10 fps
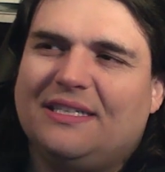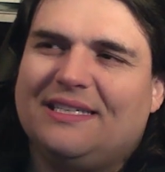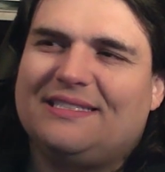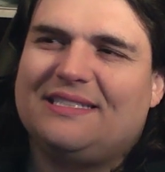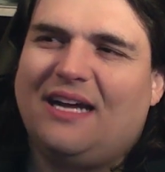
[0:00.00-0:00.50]

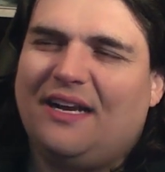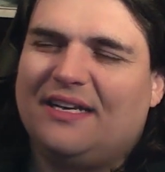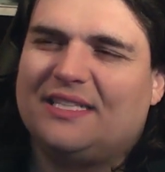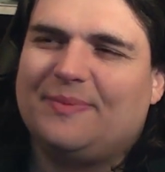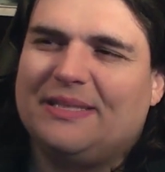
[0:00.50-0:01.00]
it's not an
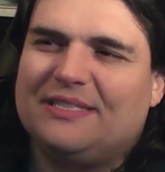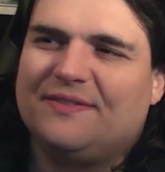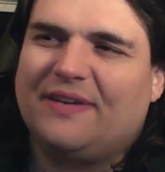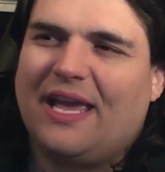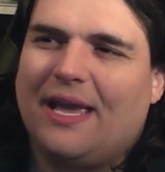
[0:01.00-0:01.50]

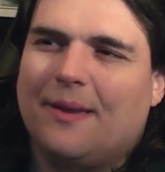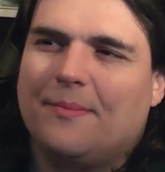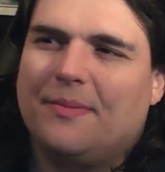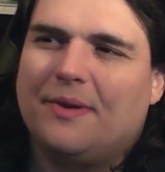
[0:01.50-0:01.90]
expensive game.